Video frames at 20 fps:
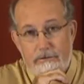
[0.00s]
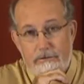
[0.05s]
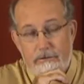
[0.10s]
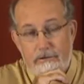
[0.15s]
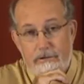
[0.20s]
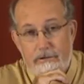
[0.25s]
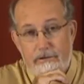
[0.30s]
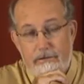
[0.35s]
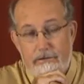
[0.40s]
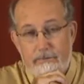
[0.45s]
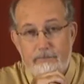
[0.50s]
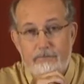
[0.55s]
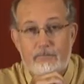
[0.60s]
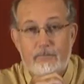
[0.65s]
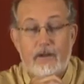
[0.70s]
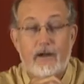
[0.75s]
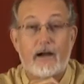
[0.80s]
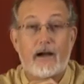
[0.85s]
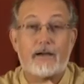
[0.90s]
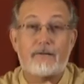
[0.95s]
Huh.
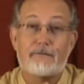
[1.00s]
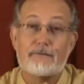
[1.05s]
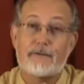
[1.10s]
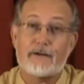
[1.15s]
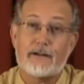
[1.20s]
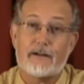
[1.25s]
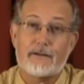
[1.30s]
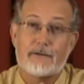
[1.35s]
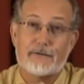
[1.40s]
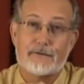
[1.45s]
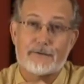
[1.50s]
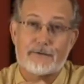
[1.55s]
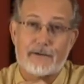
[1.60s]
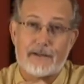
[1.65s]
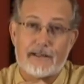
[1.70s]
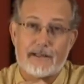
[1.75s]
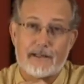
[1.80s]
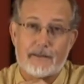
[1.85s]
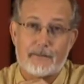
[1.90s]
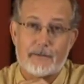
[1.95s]
I fell
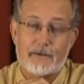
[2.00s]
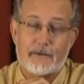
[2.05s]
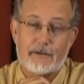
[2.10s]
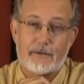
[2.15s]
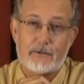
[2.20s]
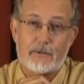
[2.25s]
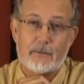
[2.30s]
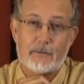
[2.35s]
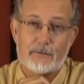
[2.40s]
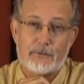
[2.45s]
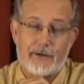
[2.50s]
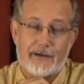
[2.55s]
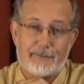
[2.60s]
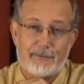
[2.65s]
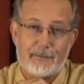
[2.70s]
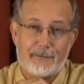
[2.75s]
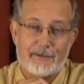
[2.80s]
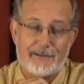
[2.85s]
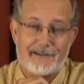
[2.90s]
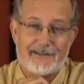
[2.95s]
asleep. You
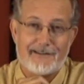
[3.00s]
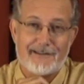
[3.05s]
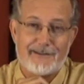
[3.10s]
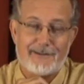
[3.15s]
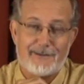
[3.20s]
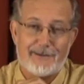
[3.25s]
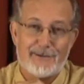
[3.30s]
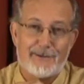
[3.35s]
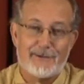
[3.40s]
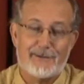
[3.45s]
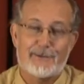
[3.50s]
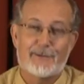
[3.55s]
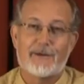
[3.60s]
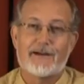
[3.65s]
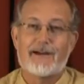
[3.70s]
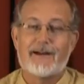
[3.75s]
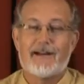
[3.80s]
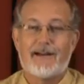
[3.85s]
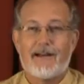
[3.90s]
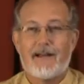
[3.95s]
probably did too.
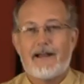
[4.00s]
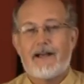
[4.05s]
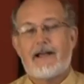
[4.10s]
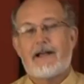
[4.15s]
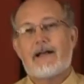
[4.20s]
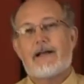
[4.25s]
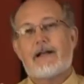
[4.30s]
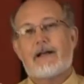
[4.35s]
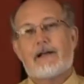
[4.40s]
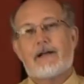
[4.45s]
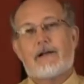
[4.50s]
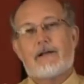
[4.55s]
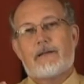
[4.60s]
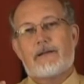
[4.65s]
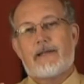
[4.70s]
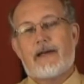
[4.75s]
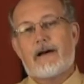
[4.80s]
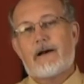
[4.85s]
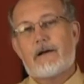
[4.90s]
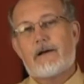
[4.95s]

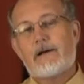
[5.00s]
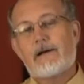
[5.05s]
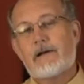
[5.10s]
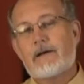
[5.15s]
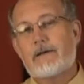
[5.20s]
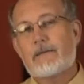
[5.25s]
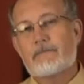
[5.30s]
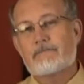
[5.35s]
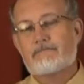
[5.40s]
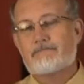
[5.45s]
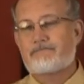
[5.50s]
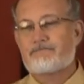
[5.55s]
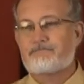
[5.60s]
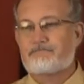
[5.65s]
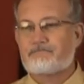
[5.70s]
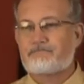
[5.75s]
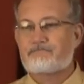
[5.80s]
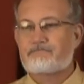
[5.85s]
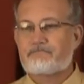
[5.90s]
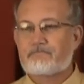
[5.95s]
Now,
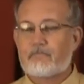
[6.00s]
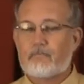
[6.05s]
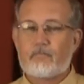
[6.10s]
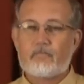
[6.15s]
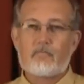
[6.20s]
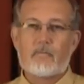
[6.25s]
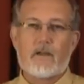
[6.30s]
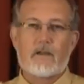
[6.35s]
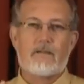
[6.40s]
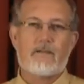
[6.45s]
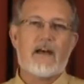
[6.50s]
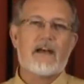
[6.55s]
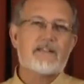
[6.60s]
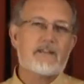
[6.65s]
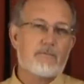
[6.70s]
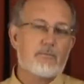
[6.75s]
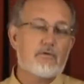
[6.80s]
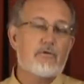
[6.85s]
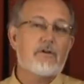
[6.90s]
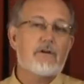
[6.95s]
that's
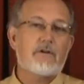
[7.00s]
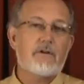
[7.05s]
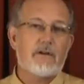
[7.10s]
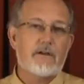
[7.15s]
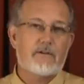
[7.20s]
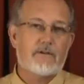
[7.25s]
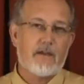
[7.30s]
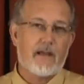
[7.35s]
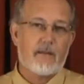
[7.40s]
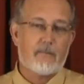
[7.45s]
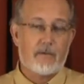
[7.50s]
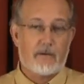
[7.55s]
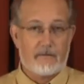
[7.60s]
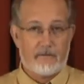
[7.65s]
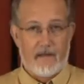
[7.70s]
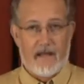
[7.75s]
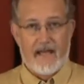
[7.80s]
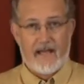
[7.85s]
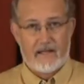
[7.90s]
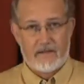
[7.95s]
a pretty good example
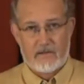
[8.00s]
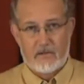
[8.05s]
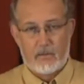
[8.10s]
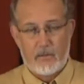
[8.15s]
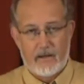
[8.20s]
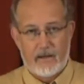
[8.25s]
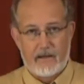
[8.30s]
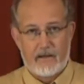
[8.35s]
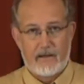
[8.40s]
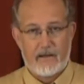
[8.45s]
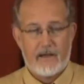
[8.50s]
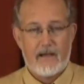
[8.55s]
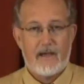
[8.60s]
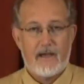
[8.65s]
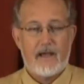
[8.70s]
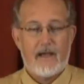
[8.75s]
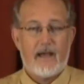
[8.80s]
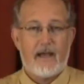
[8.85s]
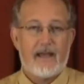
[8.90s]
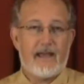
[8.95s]
of ad speak.
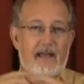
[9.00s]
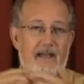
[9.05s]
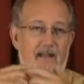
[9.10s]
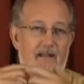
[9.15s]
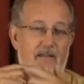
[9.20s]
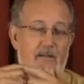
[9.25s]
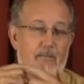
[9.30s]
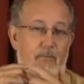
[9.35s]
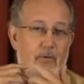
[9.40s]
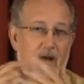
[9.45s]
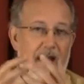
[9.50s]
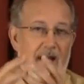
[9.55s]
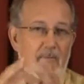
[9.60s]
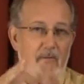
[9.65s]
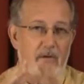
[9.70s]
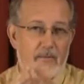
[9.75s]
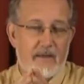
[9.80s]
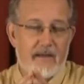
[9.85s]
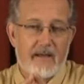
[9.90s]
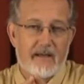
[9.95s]
And the
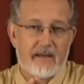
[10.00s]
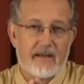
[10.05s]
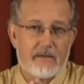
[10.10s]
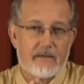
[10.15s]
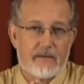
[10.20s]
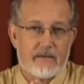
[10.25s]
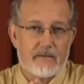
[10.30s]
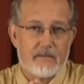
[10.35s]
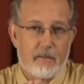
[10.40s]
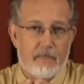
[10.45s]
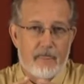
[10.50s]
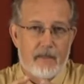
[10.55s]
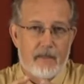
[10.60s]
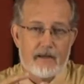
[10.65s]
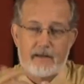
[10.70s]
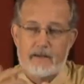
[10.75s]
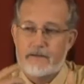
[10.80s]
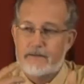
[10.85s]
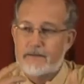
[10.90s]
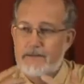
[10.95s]
problem is,
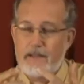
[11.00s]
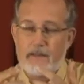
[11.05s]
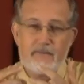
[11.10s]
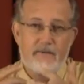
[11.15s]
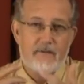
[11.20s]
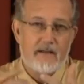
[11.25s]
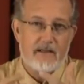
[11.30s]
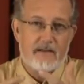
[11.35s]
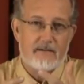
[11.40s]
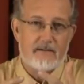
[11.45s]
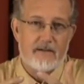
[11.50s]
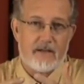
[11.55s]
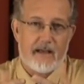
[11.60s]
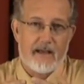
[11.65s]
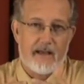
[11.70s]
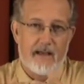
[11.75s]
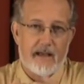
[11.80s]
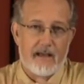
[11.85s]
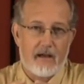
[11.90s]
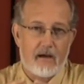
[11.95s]
symphonies
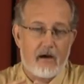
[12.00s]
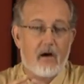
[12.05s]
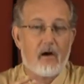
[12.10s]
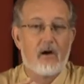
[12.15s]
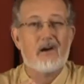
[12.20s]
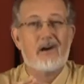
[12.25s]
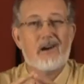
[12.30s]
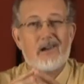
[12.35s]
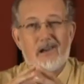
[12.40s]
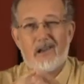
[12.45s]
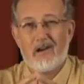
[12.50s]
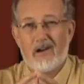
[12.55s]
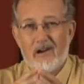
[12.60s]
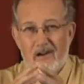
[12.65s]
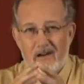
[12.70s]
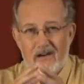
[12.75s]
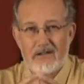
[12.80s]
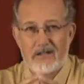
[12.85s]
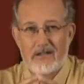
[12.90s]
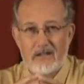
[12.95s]
today are
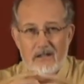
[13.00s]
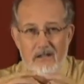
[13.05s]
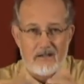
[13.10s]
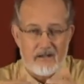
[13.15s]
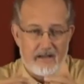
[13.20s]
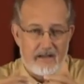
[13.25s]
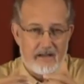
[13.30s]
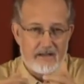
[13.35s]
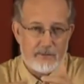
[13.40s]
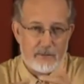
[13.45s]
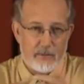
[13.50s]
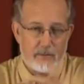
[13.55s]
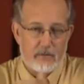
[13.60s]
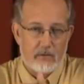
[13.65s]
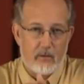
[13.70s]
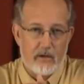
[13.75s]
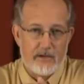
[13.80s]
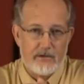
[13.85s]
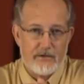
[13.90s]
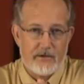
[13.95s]
largely the answer to a
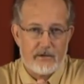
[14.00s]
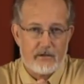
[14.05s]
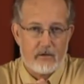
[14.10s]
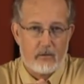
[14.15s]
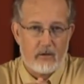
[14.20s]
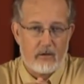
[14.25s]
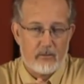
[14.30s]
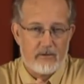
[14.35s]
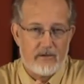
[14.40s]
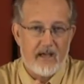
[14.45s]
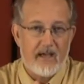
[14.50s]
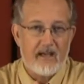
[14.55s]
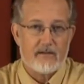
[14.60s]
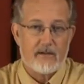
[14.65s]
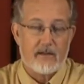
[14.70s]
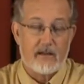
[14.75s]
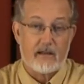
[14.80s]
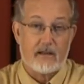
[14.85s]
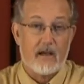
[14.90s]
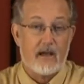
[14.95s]
question no one was
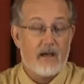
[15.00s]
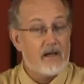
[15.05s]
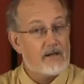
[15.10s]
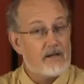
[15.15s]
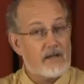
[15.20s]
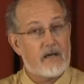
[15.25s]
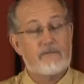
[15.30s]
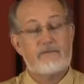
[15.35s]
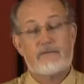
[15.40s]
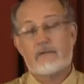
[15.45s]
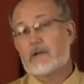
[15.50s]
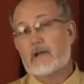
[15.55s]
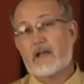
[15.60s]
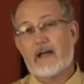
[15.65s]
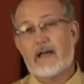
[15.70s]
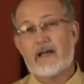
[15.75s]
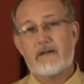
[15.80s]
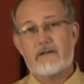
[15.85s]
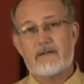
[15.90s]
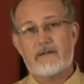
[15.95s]
asking. Now, if your
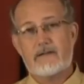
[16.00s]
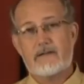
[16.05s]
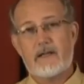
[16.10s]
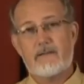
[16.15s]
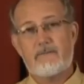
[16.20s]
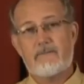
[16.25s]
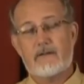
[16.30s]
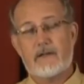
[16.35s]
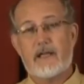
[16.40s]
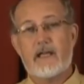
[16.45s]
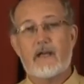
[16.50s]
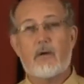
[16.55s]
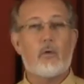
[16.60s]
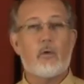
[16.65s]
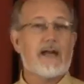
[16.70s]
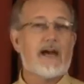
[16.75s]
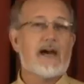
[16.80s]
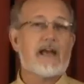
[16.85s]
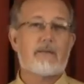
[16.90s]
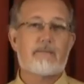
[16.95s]
client is a symphony,
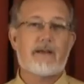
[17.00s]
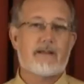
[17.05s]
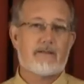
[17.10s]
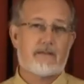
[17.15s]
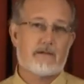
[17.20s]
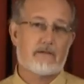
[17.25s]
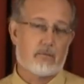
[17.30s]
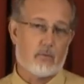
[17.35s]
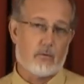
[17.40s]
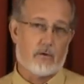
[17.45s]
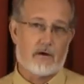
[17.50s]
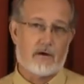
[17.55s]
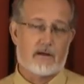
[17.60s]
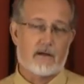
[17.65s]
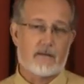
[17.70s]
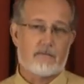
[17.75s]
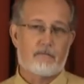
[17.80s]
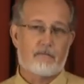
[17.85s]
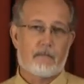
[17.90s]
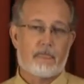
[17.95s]
we got to make this
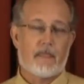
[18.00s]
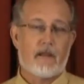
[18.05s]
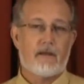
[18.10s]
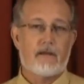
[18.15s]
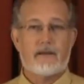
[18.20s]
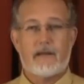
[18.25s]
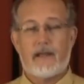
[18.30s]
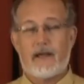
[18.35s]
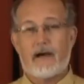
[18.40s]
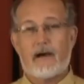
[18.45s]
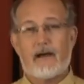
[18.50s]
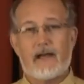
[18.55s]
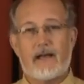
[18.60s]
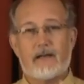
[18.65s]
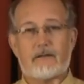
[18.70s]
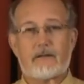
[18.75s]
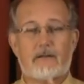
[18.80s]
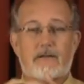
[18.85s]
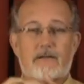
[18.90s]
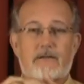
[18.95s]
work. Now,
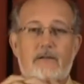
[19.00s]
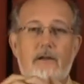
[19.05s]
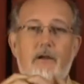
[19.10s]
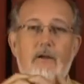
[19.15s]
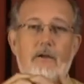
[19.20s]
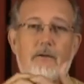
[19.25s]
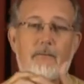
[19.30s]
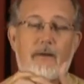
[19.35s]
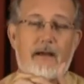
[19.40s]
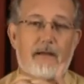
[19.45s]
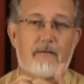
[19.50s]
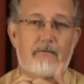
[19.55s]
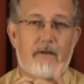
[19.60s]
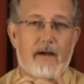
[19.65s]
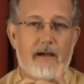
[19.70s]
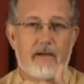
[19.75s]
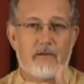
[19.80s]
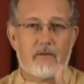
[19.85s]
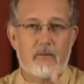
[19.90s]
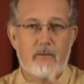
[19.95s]
as a consultant, my
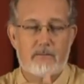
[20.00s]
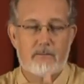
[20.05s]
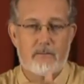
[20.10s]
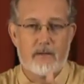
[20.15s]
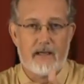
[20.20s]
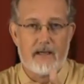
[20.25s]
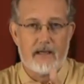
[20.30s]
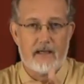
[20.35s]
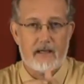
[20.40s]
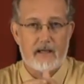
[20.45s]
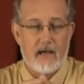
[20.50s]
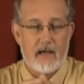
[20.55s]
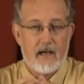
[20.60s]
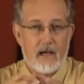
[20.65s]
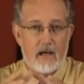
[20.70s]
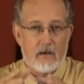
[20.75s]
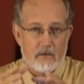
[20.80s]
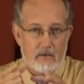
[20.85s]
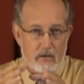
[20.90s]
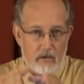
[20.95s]
advice would be
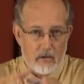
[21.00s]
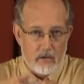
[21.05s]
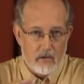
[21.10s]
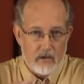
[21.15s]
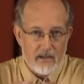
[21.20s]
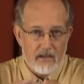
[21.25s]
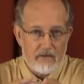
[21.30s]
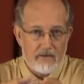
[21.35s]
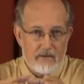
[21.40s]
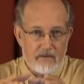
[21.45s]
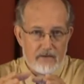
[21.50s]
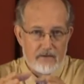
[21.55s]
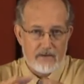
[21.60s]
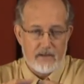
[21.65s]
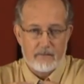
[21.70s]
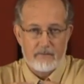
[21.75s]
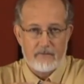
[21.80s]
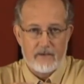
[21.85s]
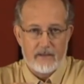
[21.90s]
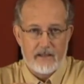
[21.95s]
to look at the
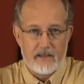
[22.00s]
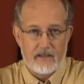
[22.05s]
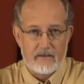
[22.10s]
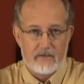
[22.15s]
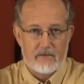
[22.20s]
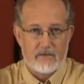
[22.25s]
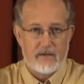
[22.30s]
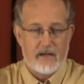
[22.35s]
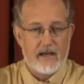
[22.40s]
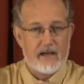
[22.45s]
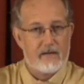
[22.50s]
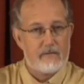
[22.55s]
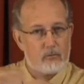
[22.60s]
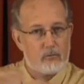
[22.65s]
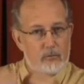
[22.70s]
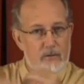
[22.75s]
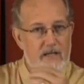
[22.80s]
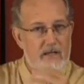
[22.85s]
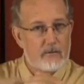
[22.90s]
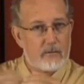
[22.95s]
symphonies that have
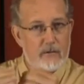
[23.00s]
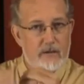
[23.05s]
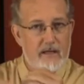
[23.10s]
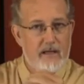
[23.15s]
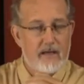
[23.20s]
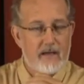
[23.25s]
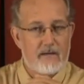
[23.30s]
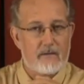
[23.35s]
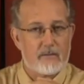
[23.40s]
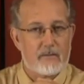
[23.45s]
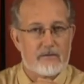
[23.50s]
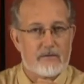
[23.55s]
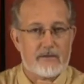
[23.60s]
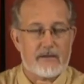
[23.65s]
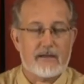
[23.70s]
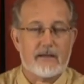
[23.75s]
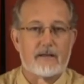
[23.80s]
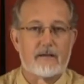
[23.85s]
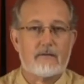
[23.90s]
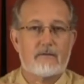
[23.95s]
recreated
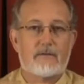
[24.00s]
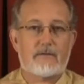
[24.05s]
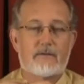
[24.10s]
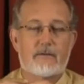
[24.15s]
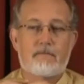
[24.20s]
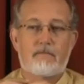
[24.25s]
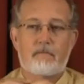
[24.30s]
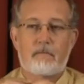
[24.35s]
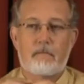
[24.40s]
themselves